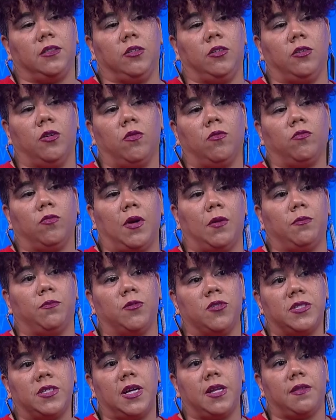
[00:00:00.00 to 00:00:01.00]
You don't
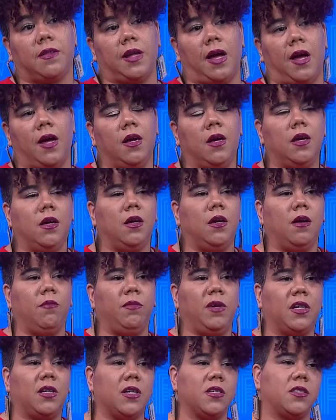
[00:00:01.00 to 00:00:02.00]
represent that
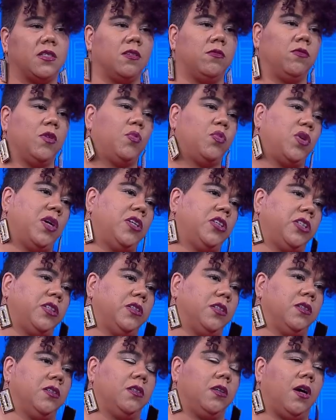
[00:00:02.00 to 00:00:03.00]
because the
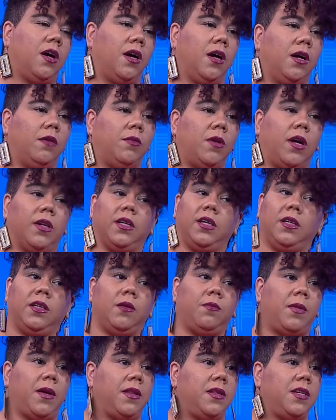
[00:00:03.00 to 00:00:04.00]
repression um,
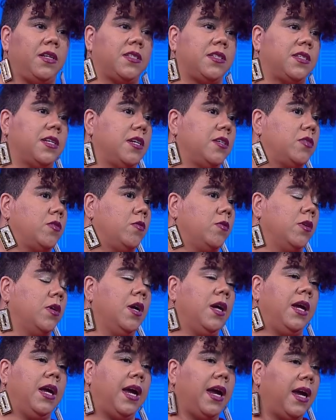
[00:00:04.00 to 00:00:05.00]
independistas or
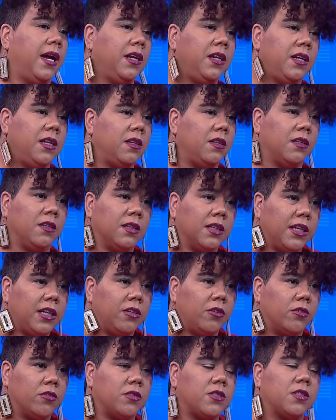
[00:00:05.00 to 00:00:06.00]
any
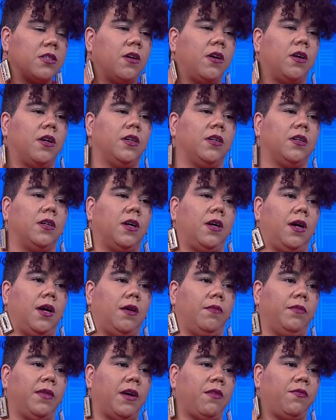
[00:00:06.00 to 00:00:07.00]
leaders on
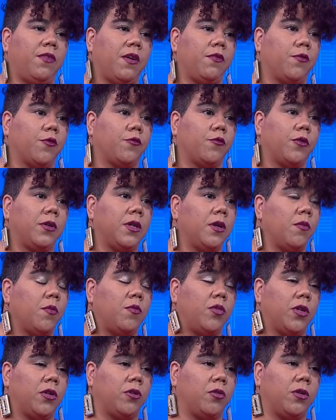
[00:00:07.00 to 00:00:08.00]
um, that fight for freedom in
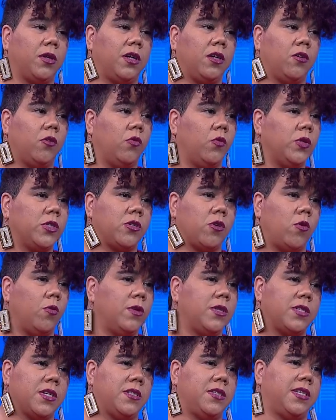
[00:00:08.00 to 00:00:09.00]
Puerto Rico was
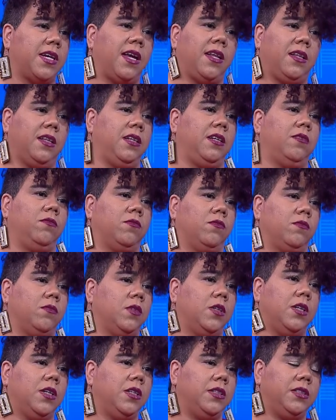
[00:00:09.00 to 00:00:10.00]
always a deadly,
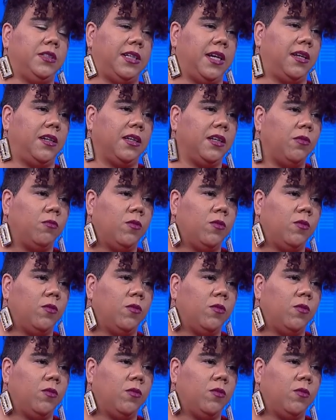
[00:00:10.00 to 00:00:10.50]
deadly